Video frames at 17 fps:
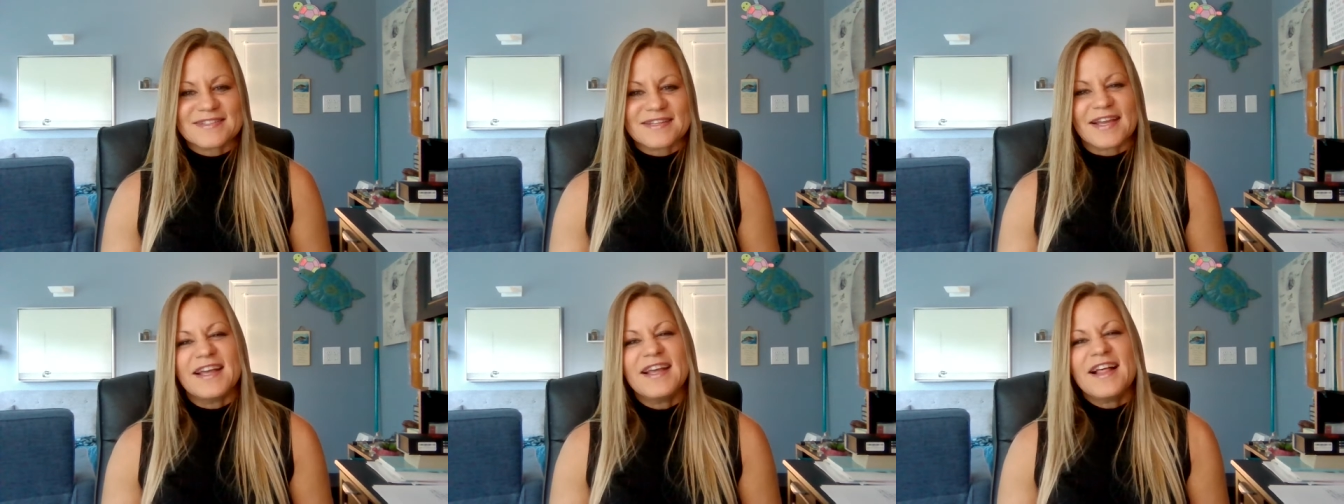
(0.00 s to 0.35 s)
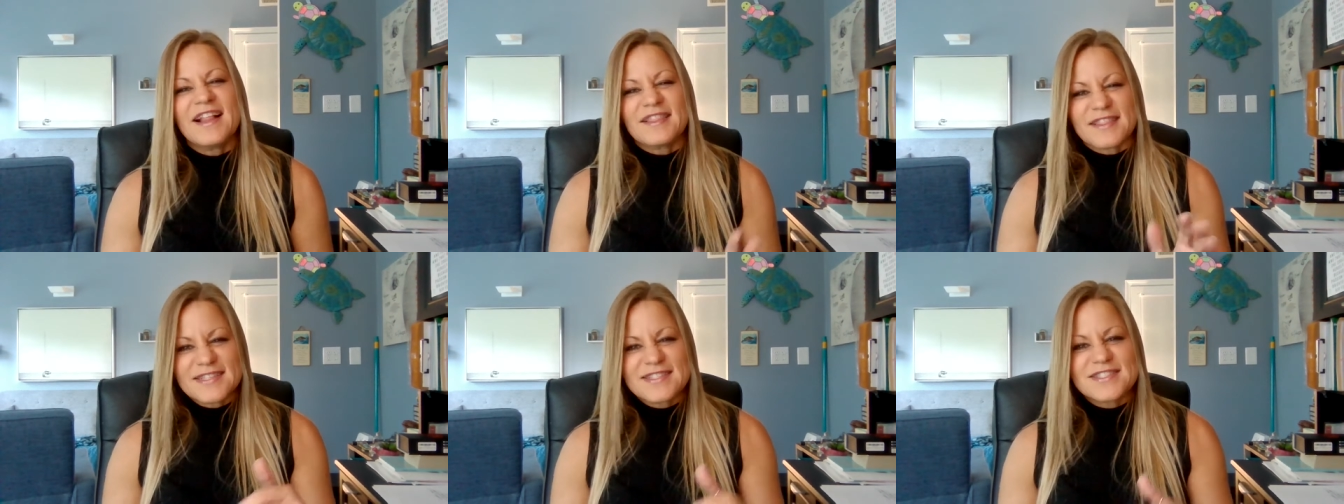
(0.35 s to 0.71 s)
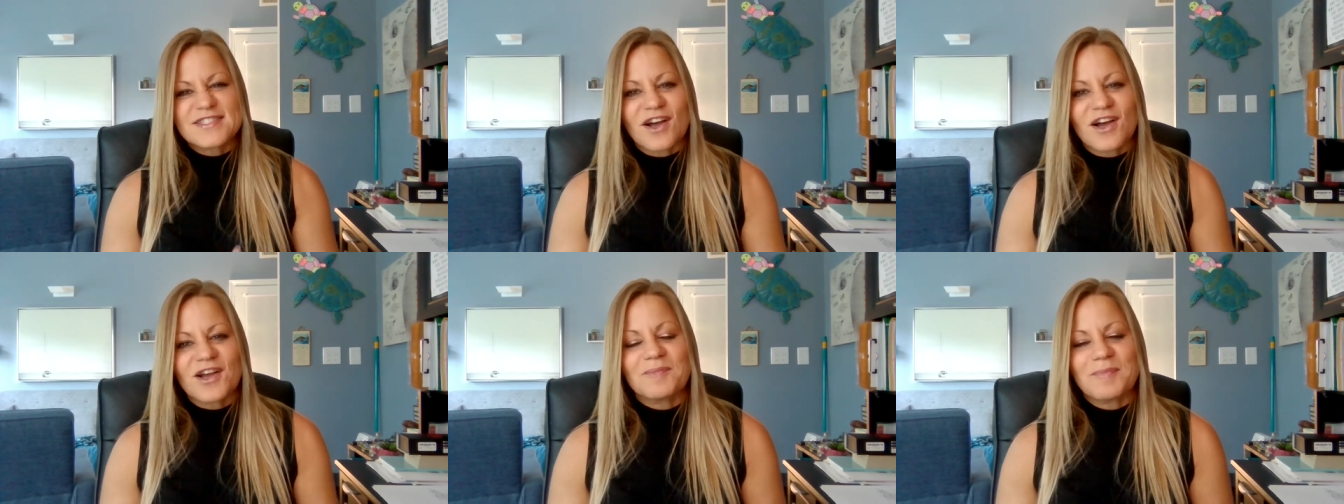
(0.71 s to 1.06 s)
night let's
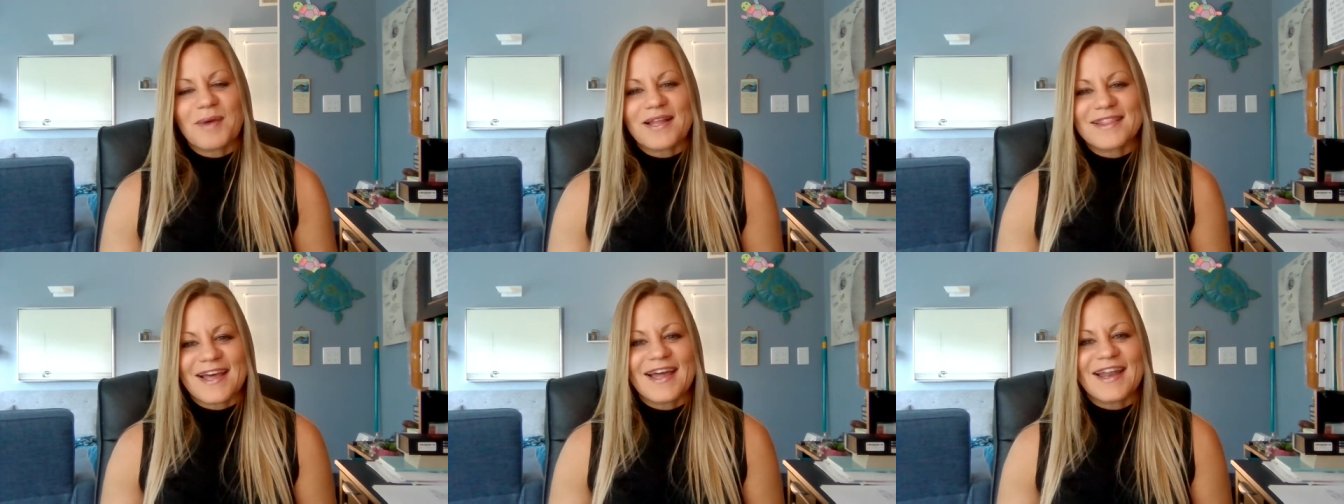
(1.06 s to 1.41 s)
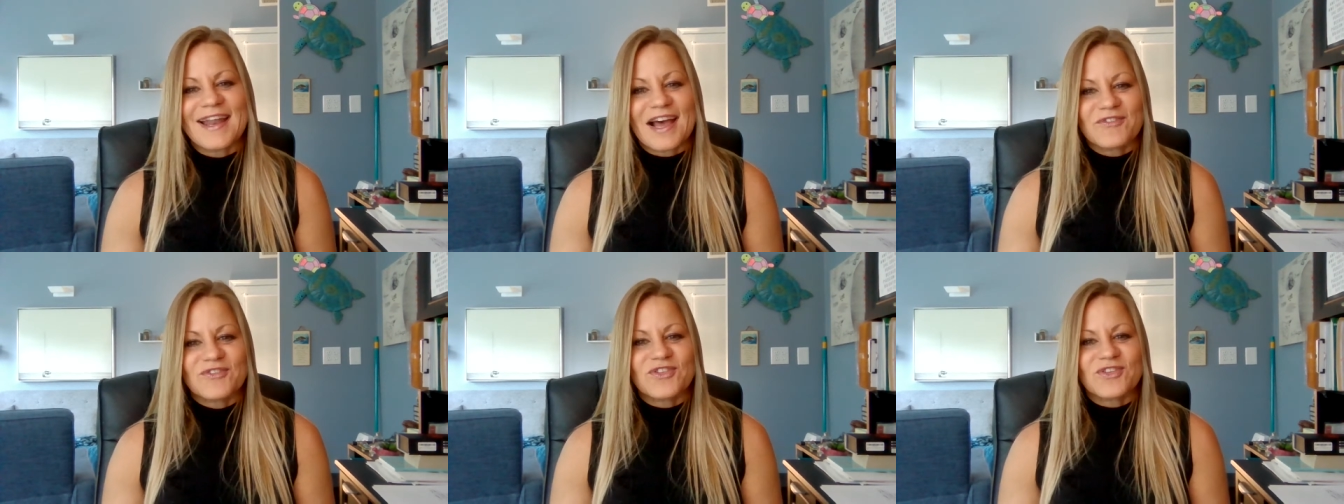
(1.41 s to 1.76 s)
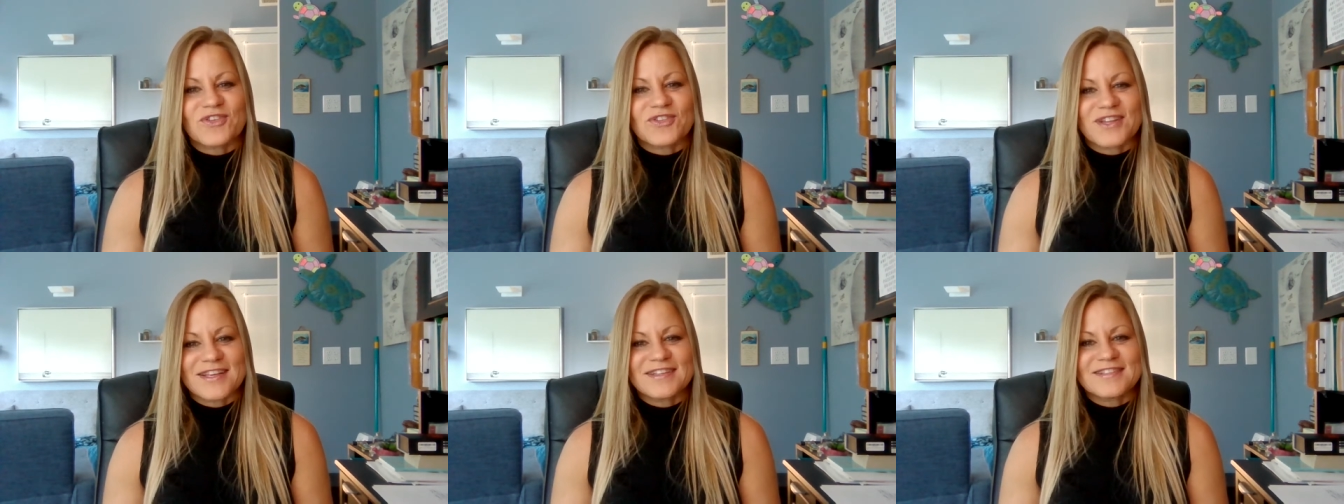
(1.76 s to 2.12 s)
talk about that after
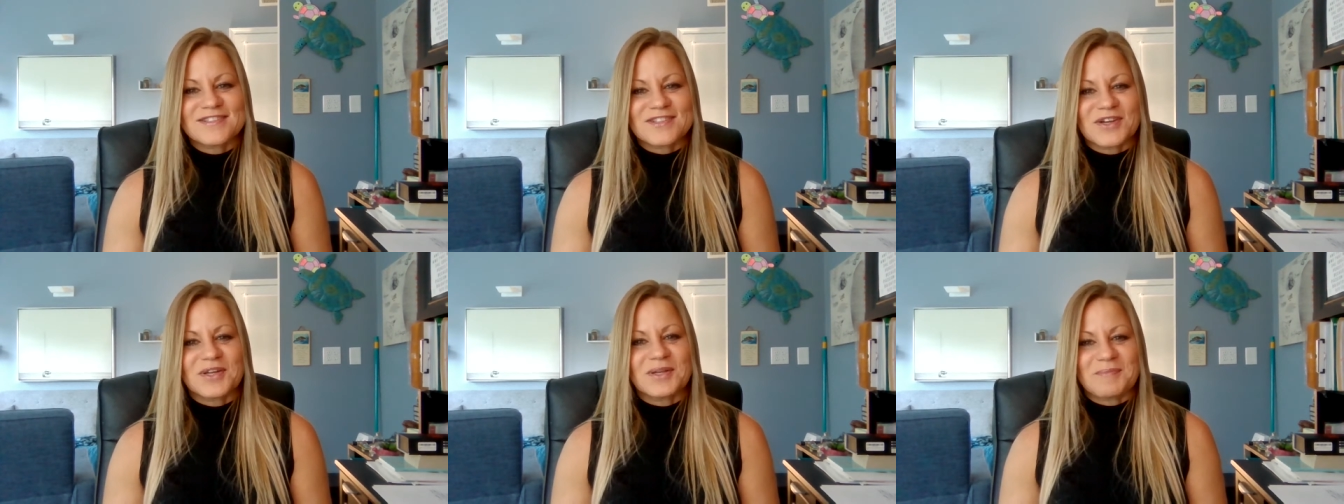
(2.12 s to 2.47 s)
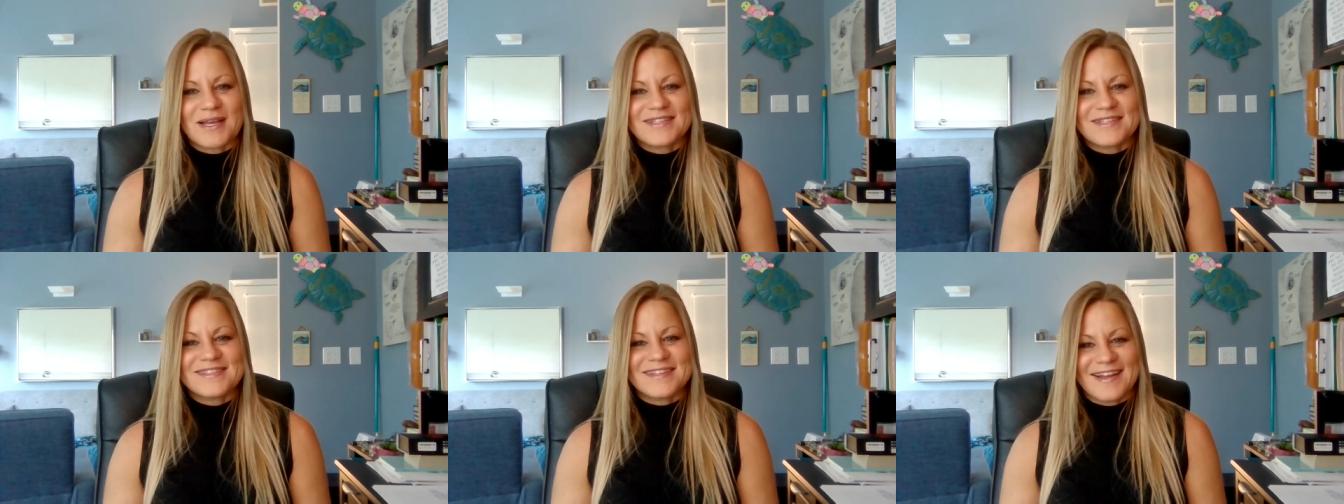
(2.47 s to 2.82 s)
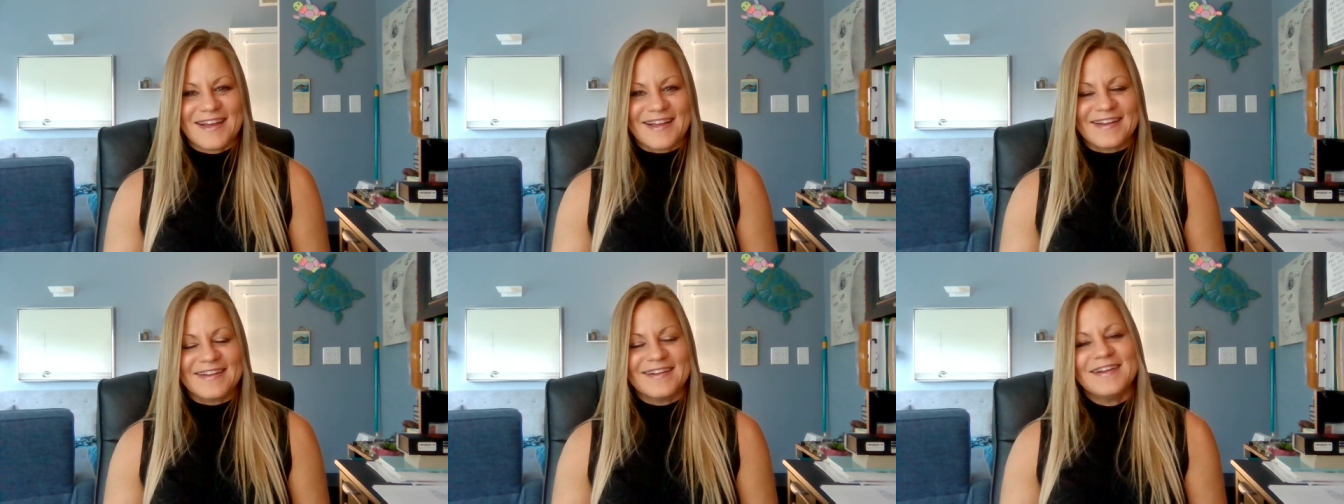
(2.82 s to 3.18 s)
the kids go to bed
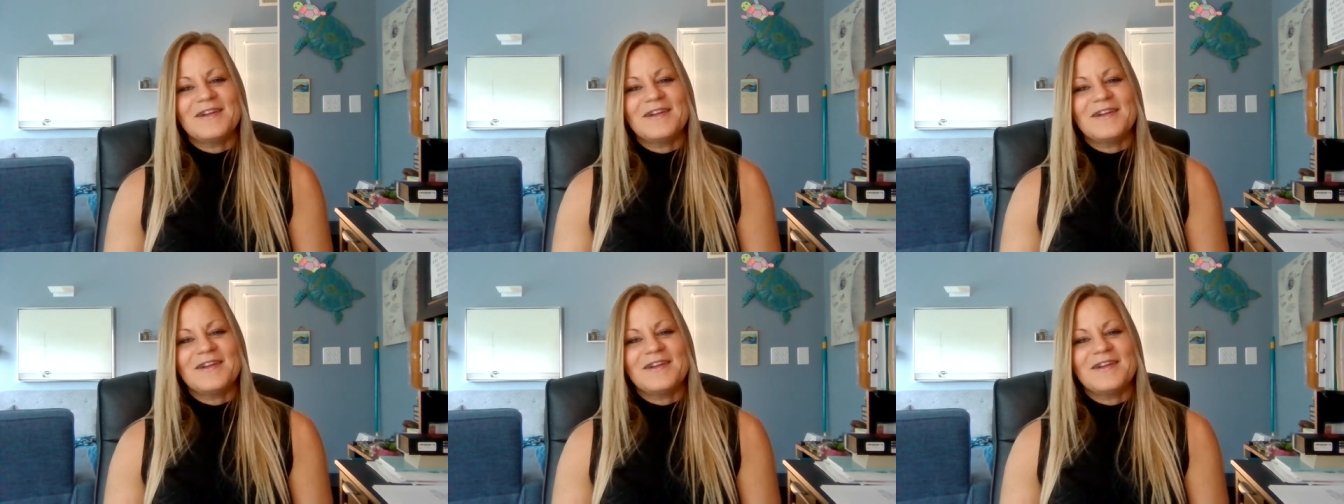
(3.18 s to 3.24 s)
tonight